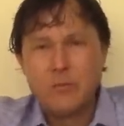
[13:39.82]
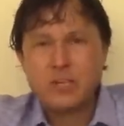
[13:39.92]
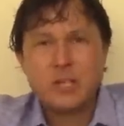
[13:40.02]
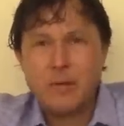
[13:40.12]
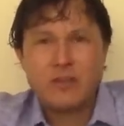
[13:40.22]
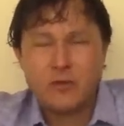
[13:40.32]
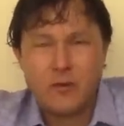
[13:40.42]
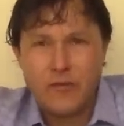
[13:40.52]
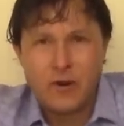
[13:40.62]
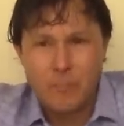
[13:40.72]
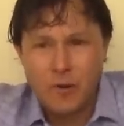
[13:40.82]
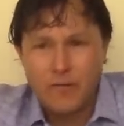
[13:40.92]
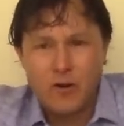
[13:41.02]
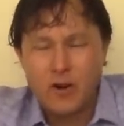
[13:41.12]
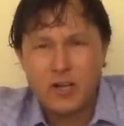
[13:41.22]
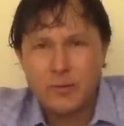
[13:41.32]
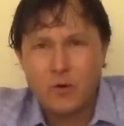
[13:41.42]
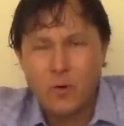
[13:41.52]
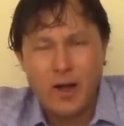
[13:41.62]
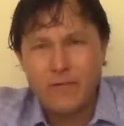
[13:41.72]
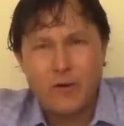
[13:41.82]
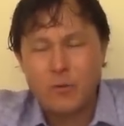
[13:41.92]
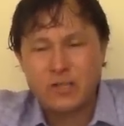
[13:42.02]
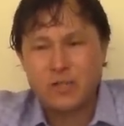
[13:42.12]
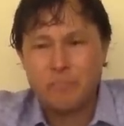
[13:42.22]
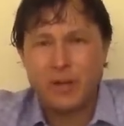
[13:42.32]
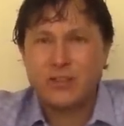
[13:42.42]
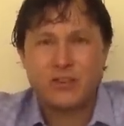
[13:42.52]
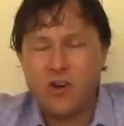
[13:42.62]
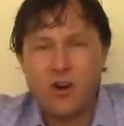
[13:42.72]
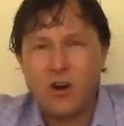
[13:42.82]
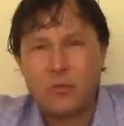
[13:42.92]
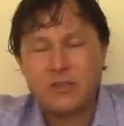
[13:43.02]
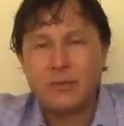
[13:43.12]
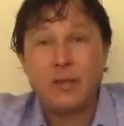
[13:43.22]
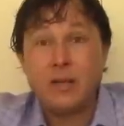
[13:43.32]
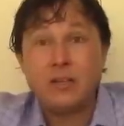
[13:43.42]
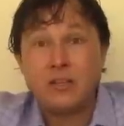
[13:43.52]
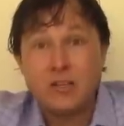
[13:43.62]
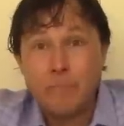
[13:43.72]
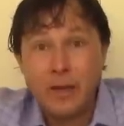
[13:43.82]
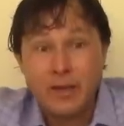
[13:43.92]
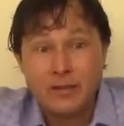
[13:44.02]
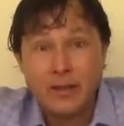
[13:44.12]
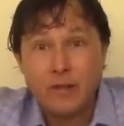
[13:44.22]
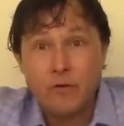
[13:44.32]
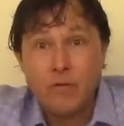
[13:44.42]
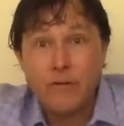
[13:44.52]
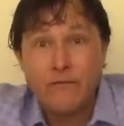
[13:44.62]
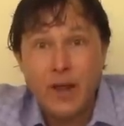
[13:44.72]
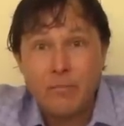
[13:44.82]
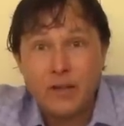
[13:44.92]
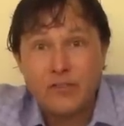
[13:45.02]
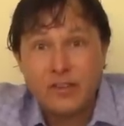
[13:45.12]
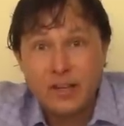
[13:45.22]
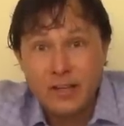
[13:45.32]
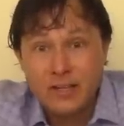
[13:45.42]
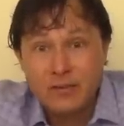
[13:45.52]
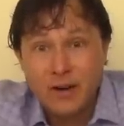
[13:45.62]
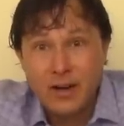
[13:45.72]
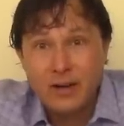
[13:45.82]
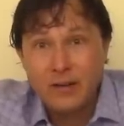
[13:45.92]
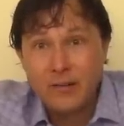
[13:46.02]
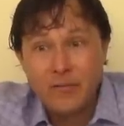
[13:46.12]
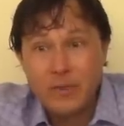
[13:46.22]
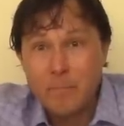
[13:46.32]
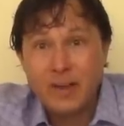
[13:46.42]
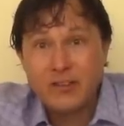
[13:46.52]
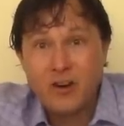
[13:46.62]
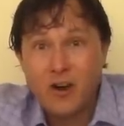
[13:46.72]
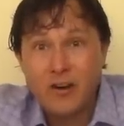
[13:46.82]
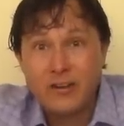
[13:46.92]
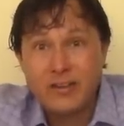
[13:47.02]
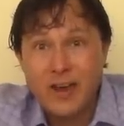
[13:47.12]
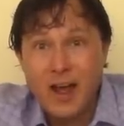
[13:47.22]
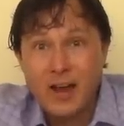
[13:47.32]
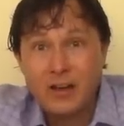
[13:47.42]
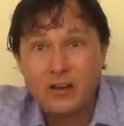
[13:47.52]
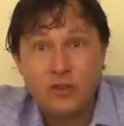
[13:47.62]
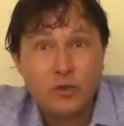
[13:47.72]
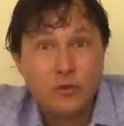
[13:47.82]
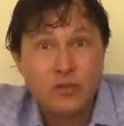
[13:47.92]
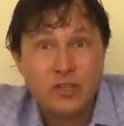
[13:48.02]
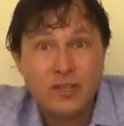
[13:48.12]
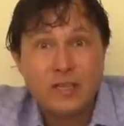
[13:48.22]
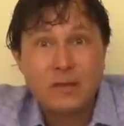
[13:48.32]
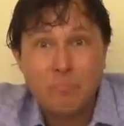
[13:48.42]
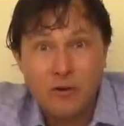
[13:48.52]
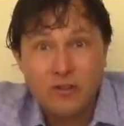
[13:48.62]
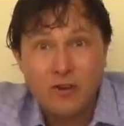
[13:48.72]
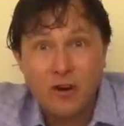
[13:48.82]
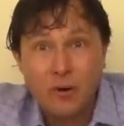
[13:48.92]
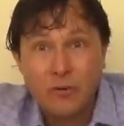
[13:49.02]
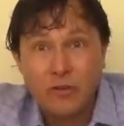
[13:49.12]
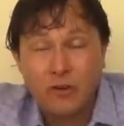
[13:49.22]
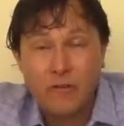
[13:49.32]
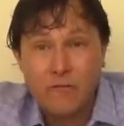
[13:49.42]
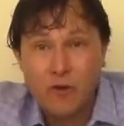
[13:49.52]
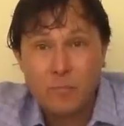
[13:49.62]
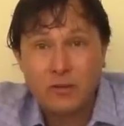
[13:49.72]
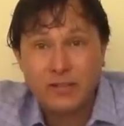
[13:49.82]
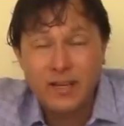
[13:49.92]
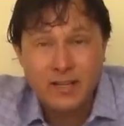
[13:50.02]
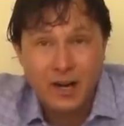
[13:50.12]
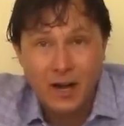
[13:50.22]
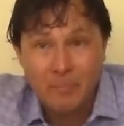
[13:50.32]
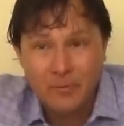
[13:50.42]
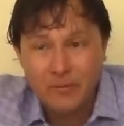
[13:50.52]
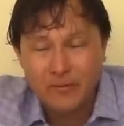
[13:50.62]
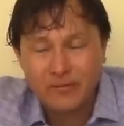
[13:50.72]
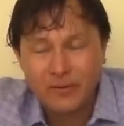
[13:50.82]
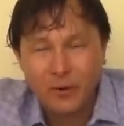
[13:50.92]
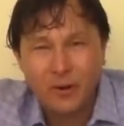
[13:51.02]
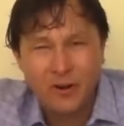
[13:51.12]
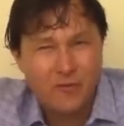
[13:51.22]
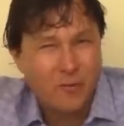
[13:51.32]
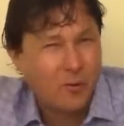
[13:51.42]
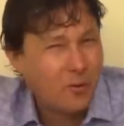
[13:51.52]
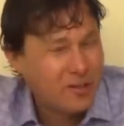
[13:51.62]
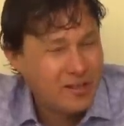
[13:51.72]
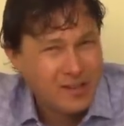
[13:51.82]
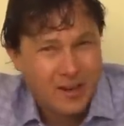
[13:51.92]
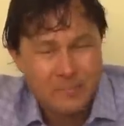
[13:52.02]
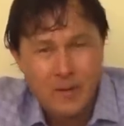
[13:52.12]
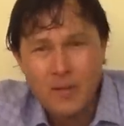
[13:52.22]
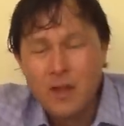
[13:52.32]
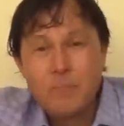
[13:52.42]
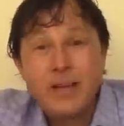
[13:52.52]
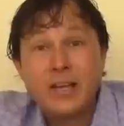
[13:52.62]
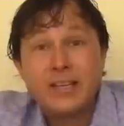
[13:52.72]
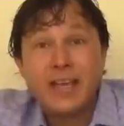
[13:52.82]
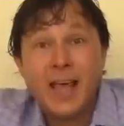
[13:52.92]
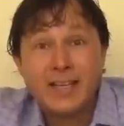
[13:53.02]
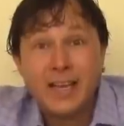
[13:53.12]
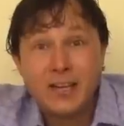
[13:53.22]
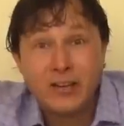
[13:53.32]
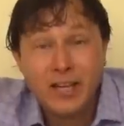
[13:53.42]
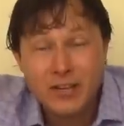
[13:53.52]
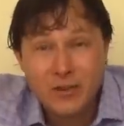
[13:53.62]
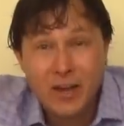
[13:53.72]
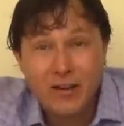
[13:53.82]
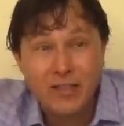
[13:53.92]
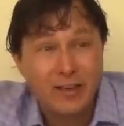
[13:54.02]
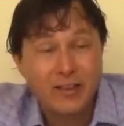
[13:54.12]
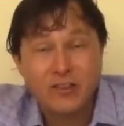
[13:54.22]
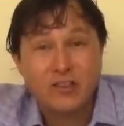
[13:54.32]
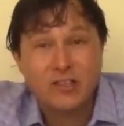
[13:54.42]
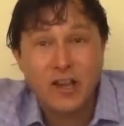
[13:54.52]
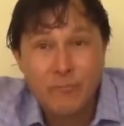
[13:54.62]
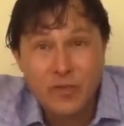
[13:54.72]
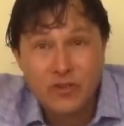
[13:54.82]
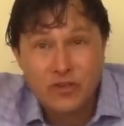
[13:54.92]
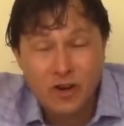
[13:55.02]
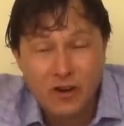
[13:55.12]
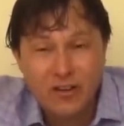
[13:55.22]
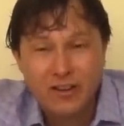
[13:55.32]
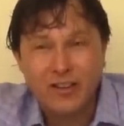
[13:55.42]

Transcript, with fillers: what's the best girlfriend or boyfriend or husband or wife, or what's the best car? What's, I mean, it just depends. Like if you have a family of six, right? The best car is not a two-seat sports car with a convertible T-top, or convertible or T-top, because you can't take your kids around in that unless you stuff them in the trunk